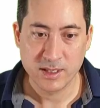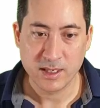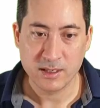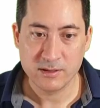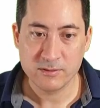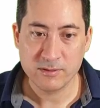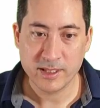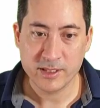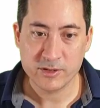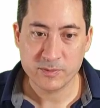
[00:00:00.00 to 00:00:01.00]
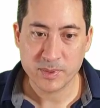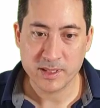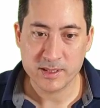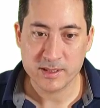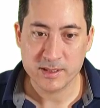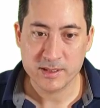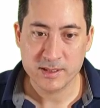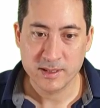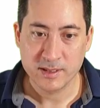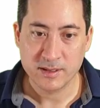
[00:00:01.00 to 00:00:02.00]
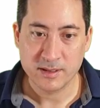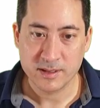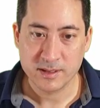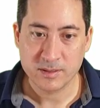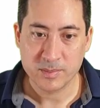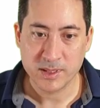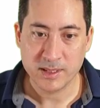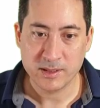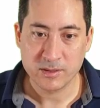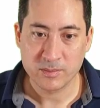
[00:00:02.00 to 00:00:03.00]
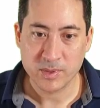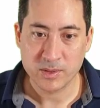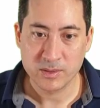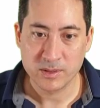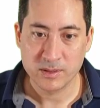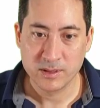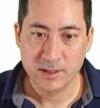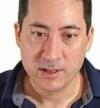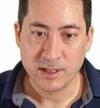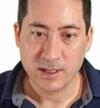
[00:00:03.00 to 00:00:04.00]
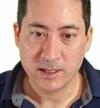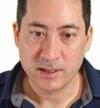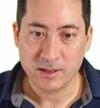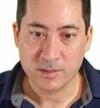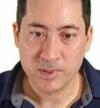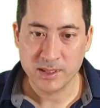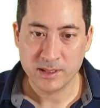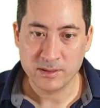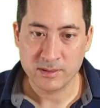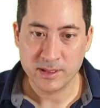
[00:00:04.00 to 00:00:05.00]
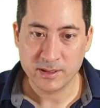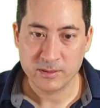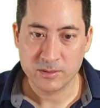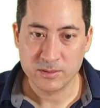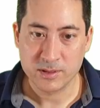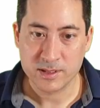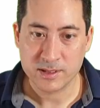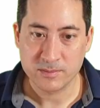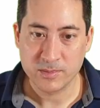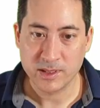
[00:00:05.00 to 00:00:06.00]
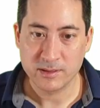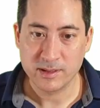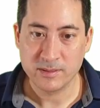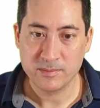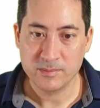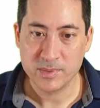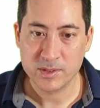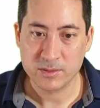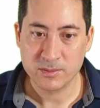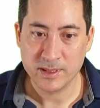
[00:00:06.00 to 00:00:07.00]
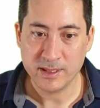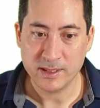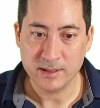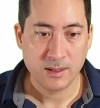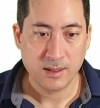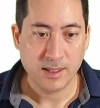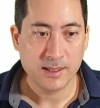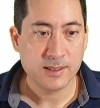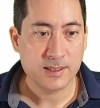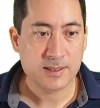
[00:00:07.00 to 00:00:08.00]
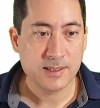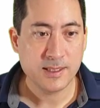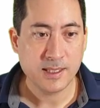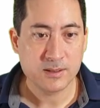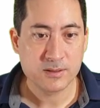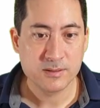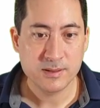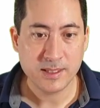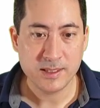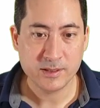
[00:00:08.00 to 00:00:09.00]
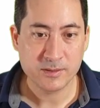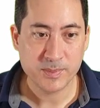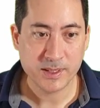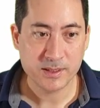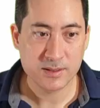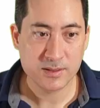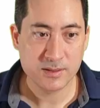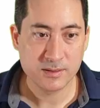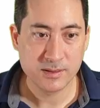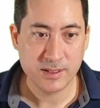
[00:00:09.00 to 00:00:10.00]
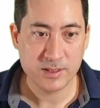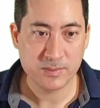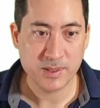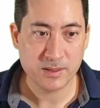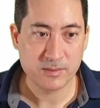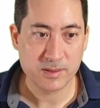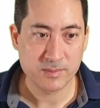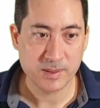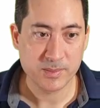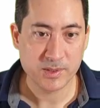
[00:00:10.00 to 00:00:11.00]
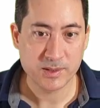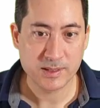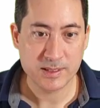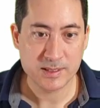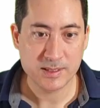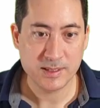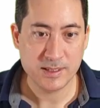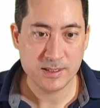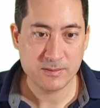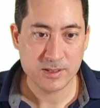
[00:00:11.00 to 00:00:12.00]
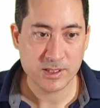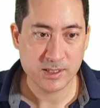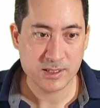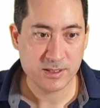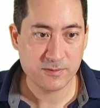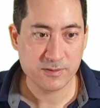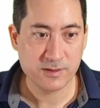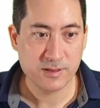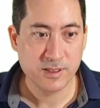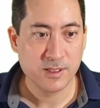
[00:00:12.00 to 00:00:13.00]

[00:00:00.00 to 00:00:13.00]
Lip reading: are in a range of places, either completely nonpolar, completely ionic, or somewhere in between. And lastly, how to name compounds. You'll need to be able to memorize these, which are different